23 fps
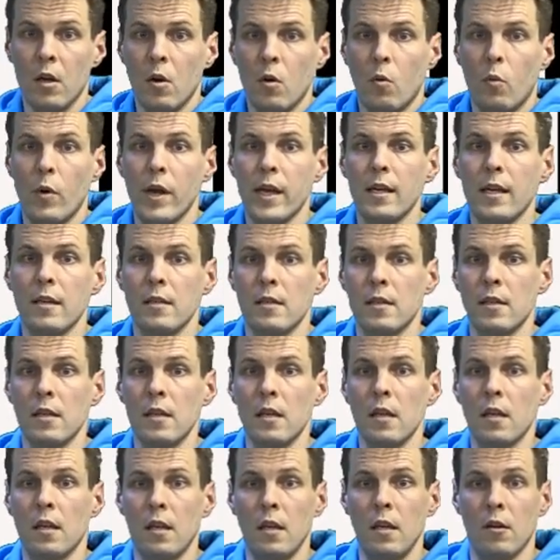We can see
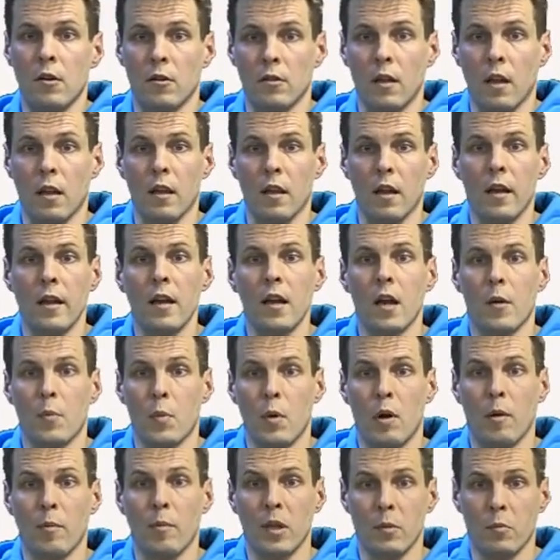here that the linear
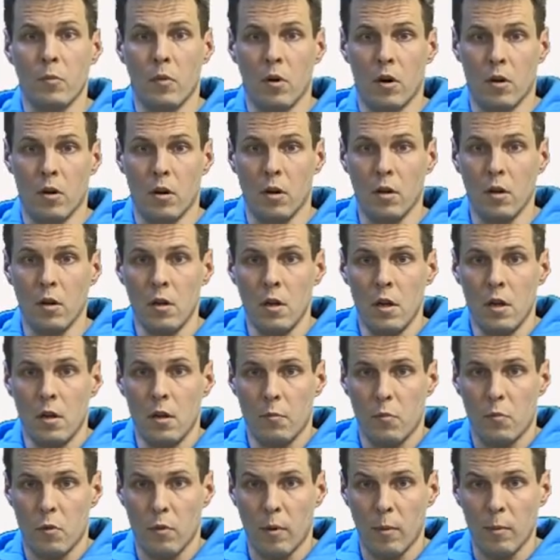
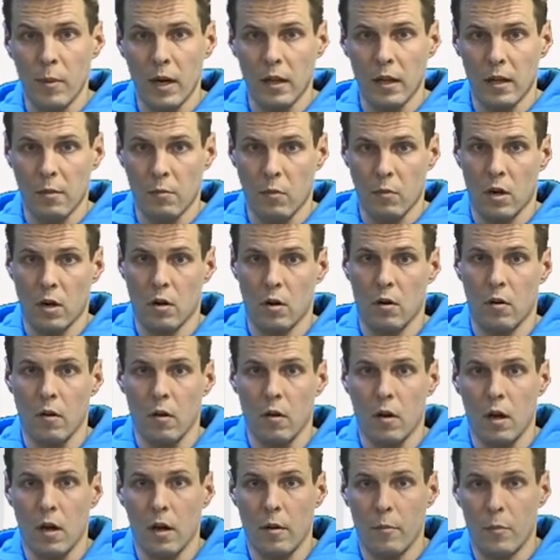probability model
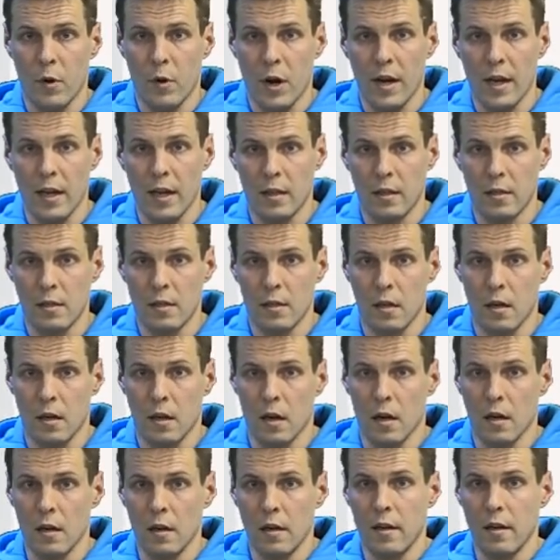predicts
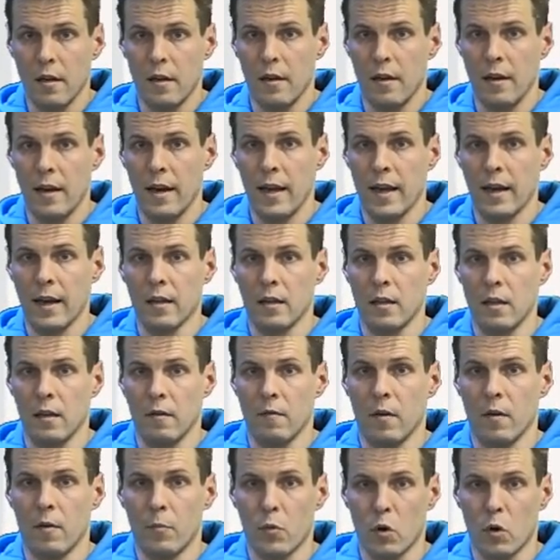a negative
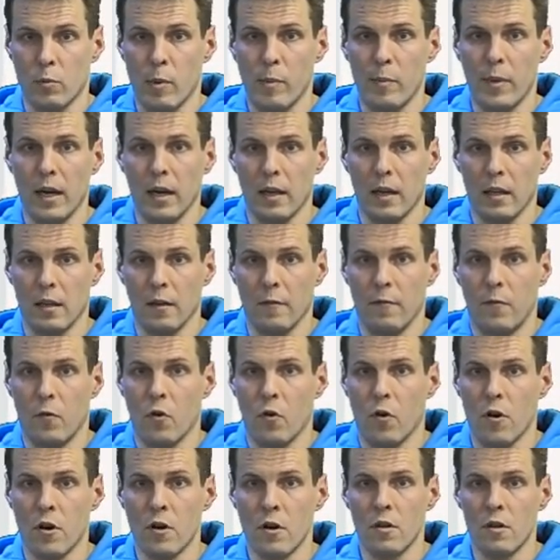probability
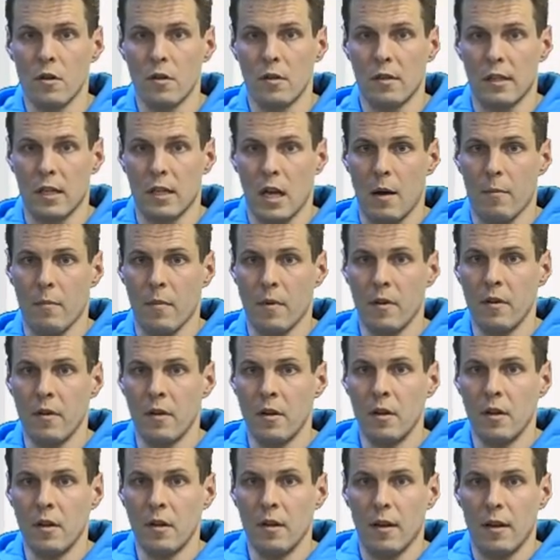for some
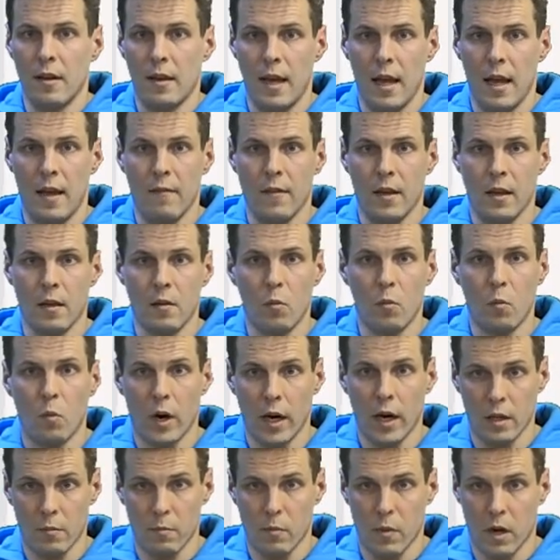heavy
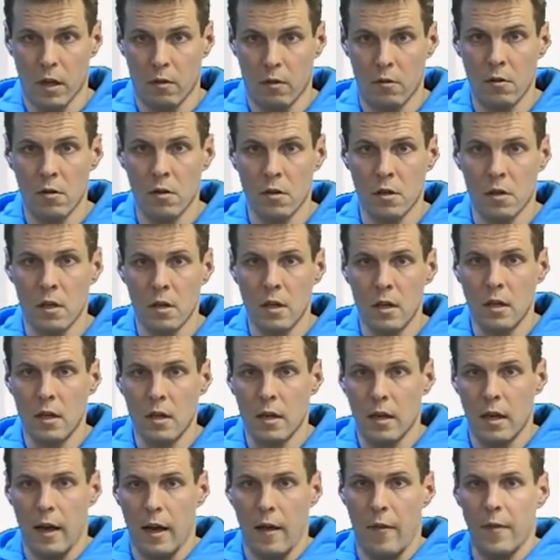white mothers,
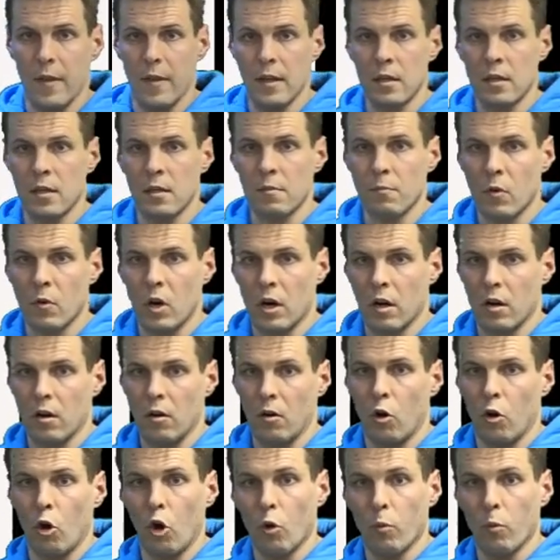and this model
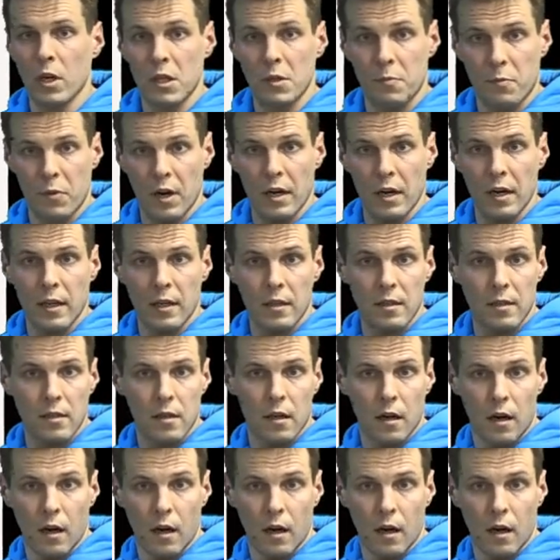always predicts